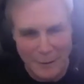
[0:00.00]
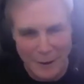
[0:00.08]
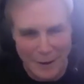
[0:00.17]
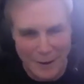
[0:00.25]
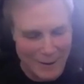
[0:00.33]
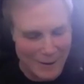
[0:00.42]

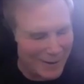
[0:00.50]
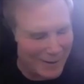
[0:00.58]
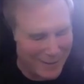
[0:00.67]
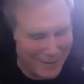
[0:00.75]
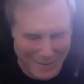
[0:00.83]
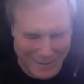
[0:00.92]
right?
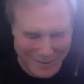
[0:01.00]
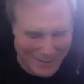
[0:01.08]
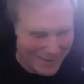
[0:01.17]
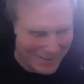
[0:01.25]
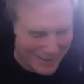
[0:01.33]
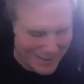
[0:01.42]

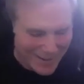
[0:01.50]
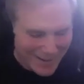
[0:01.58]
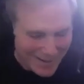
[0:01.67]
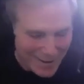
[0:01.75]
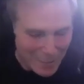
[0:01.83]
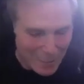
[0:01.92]
Yeah.
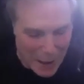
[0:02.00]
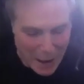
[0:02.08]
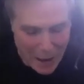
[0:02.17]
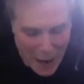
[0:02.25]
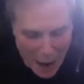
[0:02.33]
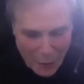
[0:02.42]
But
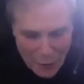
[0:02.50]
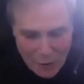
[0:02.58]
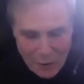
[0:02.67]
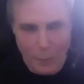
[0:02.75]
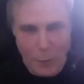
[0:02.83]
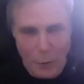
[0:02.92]
I, I was in
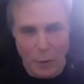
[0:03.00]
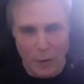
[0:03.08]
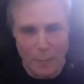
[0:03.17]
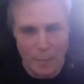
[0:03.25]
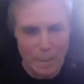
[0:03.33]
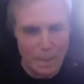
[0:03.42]
the pool,